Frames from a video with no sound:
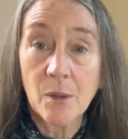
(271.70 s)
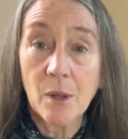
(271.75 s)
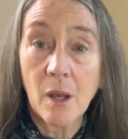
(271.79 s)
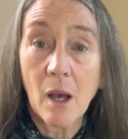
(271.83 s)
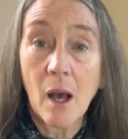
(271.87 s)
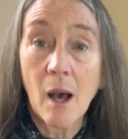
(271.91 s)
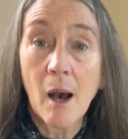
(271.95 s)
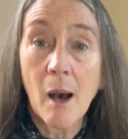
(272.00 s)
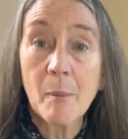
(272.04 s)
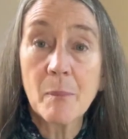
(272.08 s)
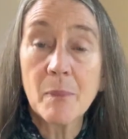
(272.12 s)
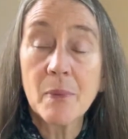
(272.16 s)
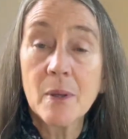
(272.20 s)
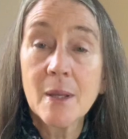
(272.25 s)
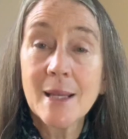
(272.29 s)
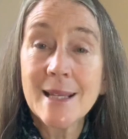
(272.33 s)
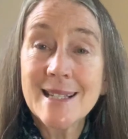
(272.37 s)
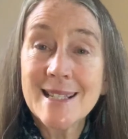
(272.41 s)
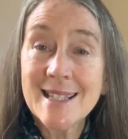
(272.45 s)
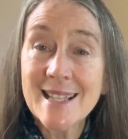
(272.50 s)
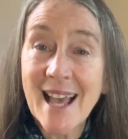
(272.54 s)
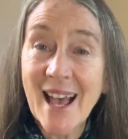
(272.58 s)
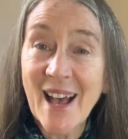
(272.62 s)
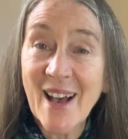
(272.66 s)
up,
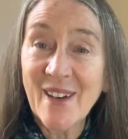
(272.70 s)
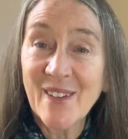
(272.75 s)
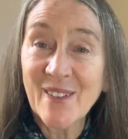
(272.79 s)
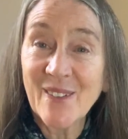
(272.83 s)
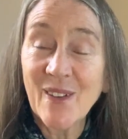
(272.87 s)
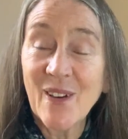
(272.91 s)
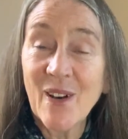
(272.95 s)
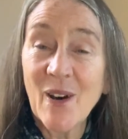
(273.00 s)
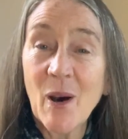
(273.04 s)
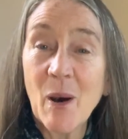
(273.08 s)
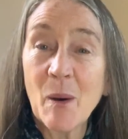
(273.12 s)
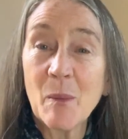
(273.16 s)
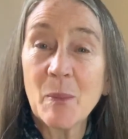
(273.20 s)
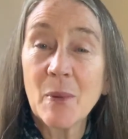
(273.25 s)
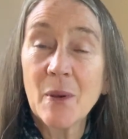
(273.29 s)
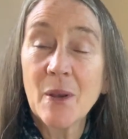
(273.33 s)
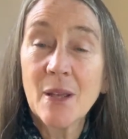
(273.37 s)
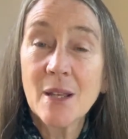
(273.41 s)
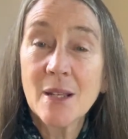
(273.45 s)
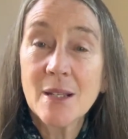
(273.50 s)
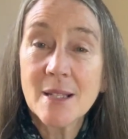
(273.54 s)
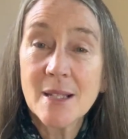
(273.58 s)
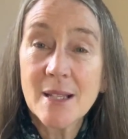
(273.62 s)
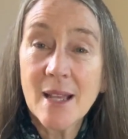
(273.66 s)
down, up,
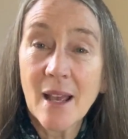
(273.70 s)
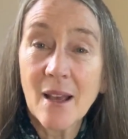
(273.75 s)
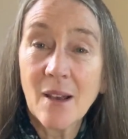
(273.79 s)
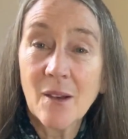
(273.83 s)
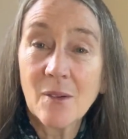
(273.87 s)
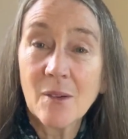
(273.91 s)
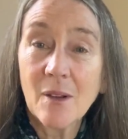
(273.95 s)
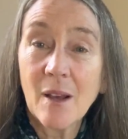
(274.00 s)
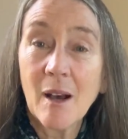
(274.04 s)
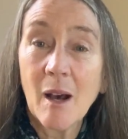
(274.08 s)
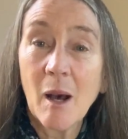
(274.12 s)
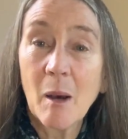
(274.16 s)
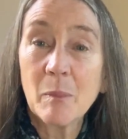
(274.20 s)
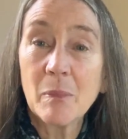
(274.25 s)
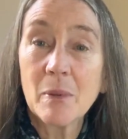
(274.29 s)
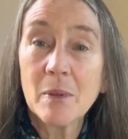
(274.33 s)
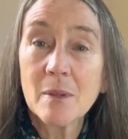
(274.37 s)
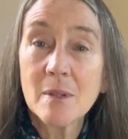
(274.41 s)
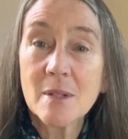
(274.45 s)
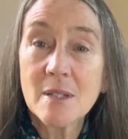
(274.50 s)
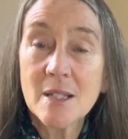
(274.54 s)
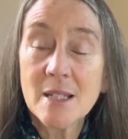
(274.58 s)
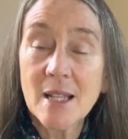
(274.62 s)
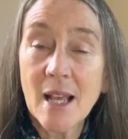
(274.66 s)
down, up,
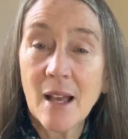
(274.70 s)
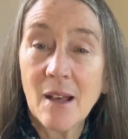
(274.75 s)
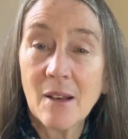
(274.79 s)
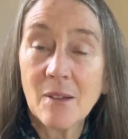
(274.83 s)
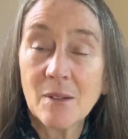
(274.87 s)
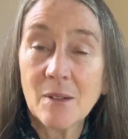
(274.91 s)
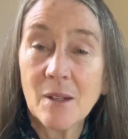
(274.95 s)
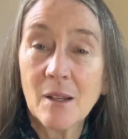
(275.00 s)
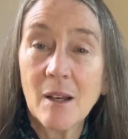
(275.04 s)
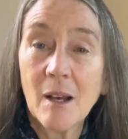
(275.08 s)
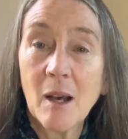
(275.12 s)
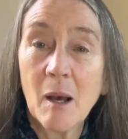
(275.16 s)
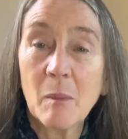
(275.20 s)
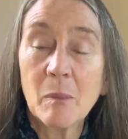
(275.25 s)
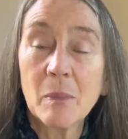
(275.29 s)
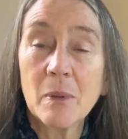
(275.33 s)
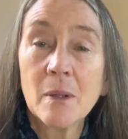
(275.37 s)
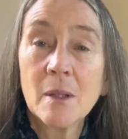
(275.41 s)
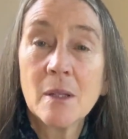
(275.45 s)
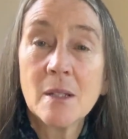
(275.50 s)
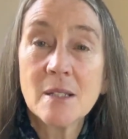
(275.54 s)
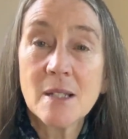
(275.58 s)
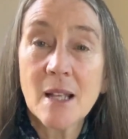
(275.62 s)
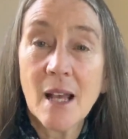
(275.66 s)
down, up,
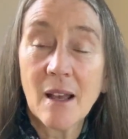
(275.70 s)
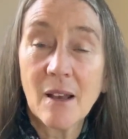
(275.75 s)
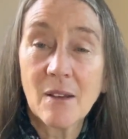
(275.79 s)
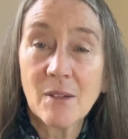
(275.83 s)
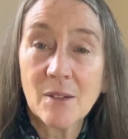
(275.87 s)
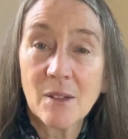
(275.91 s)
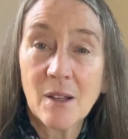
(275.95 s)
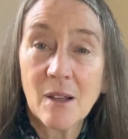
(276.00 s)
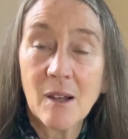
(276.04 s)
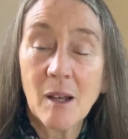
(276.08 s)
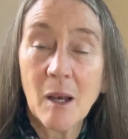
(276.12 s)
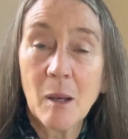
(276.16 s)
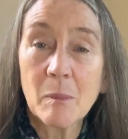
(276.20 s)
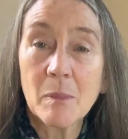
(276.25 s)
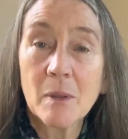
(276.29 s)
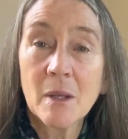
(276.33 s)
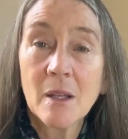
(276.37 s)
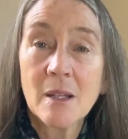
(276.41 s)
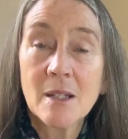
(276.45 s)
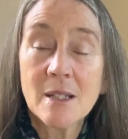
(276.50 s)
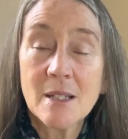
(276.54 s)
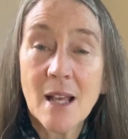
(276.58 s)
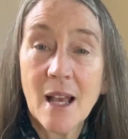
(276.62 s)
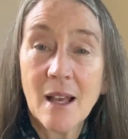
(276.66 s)
down, up,
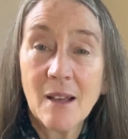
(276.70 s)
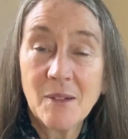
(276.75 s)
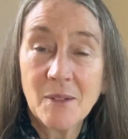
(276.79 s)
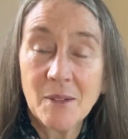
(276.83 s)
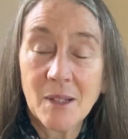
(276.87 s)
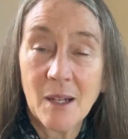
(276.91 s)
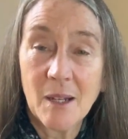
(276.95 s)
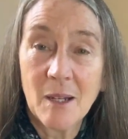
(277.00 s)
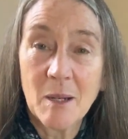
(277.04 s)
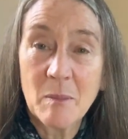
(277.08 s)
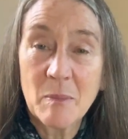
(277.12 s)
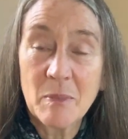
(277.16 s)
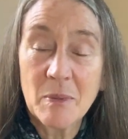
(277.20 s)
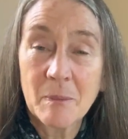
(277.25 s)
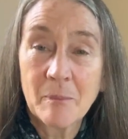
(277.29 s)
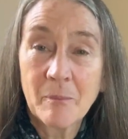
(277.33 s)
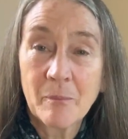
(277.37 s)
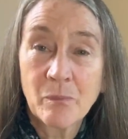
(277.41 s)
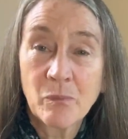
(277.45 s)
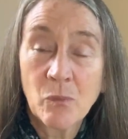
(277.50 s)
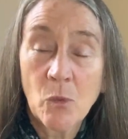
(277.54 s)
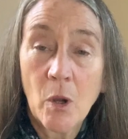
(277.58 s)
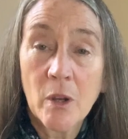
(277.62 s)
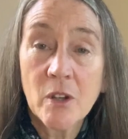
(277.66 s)
down, up.
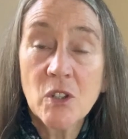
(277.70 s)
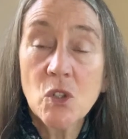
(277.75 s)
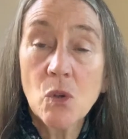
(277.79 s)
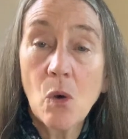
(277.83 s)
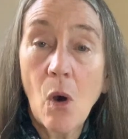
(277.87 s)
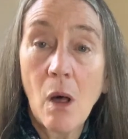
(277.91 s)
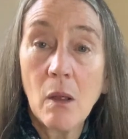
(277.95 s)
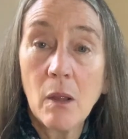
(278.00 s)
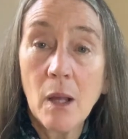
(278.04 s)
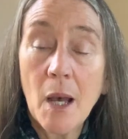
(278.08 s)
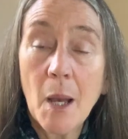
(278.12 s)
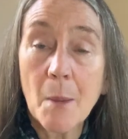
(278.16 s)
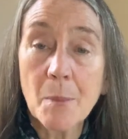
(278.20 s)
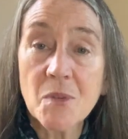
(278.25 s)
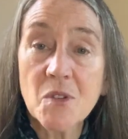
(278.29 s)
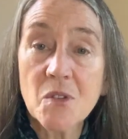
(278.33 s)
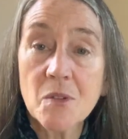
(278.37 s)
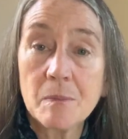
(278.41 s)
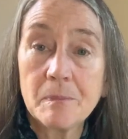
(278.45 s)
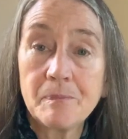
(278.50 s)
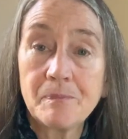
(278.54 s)
I can do all ups.